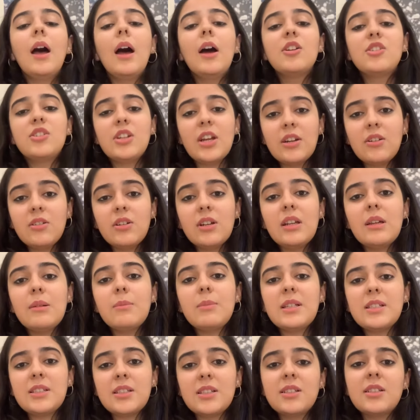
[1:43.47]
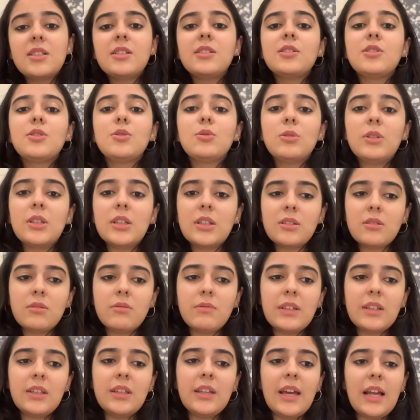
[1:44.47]
Generally, businesses do this
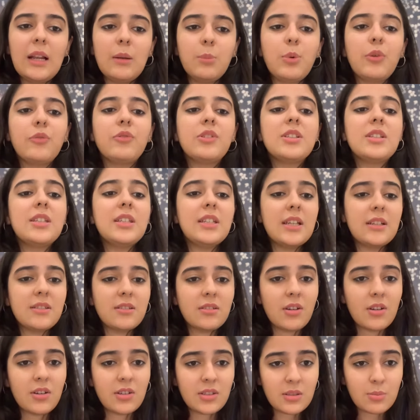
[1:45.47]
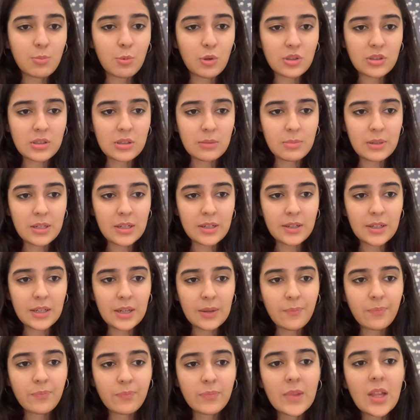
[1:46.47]
with the help of the CSR
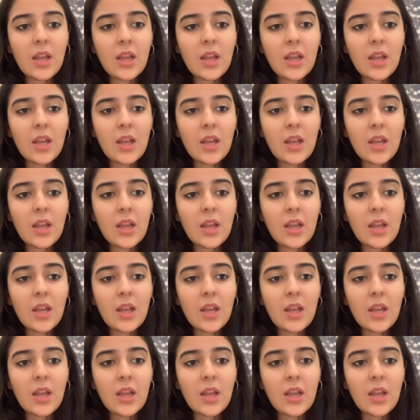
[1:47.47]
responsibility.